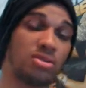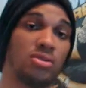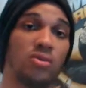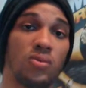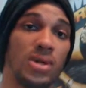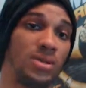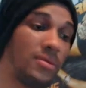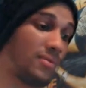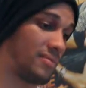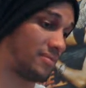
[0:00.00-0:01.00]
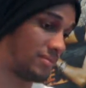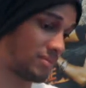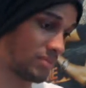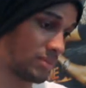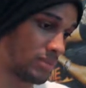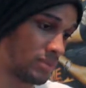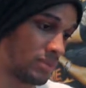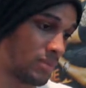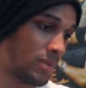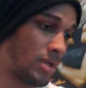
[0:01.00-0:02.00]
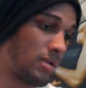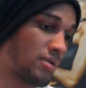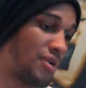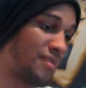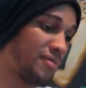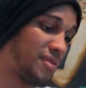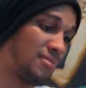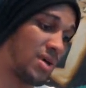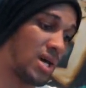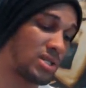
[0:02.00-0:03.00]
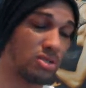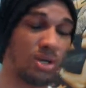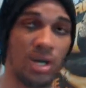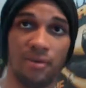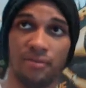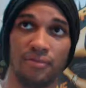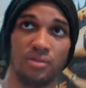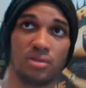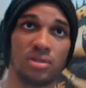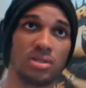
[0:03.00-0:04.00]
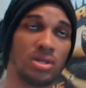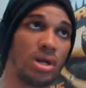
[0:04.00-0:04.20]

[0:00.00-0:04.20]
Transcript: the win. So after the match you have, of course,